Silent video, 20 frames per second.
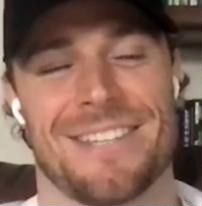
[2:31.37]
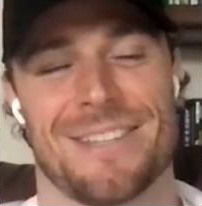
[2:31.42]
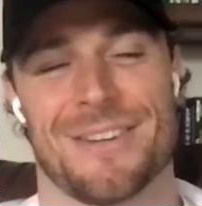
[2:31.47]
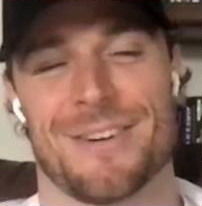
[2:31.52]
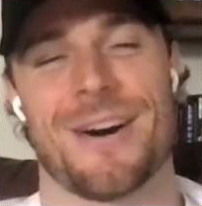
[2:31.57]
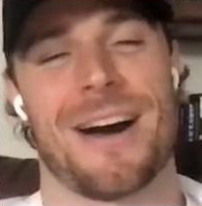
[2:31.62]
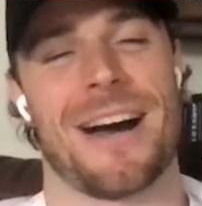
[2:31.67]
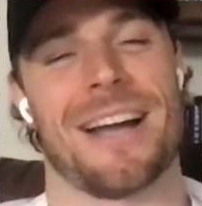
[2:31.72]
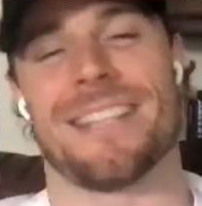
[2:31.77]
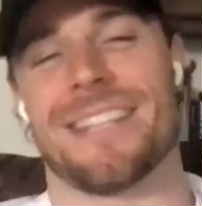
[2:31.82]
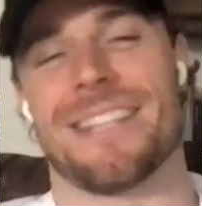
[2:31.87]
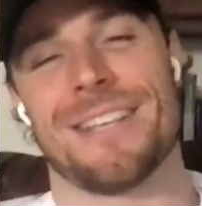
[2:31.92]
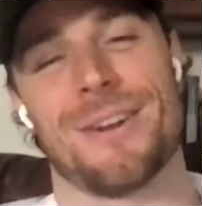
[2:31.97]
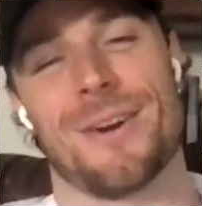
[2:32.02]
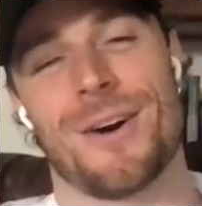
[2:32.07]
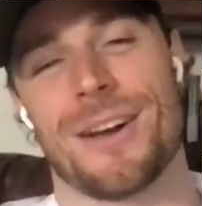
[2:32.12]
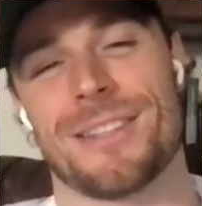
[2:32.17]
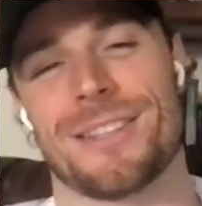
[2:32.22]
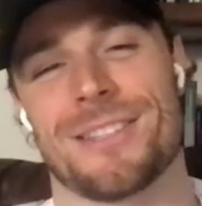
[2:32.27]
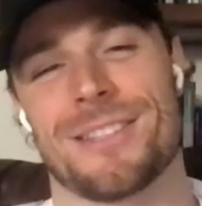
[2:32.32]
So
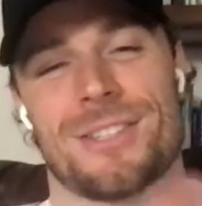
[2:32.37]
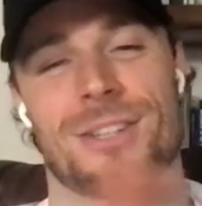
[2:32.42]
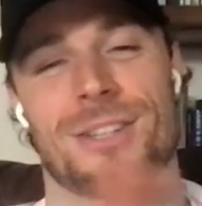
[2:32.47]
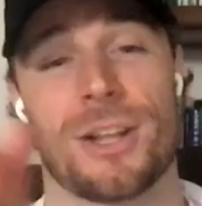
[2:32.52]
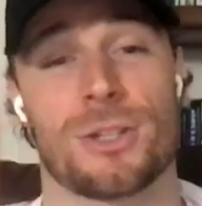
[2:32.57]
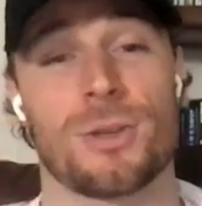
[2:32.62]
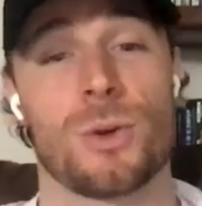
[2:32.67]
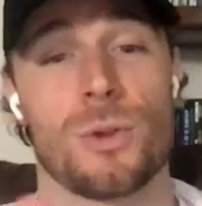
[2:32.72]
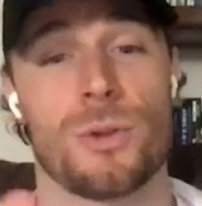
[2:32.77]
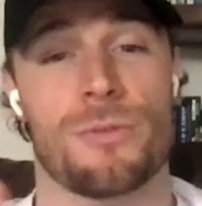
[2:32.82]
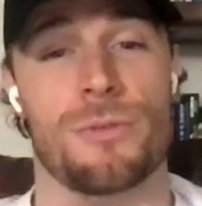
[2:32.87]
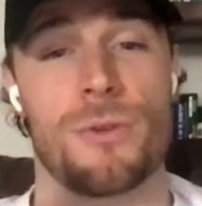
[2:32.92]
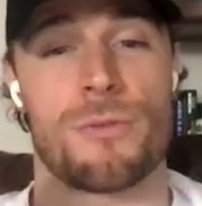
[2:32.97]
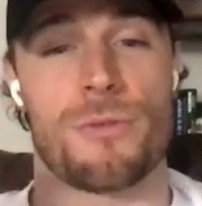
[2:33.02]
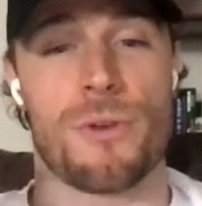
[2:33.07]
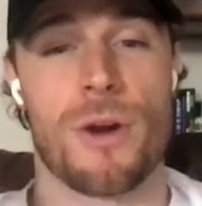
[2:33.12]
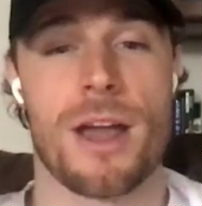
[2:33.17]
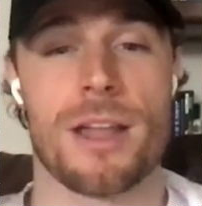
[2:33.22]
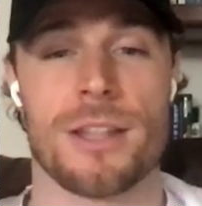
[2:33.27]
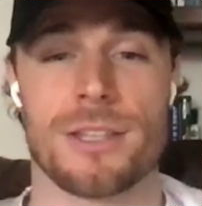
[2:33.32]
I told a few
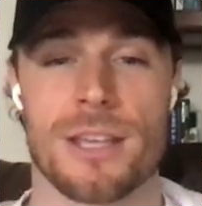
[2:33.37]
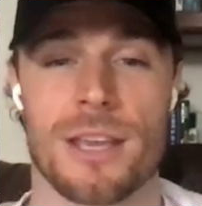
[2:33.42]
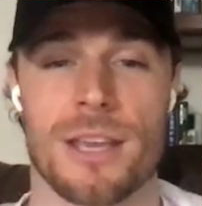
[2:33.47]
friends,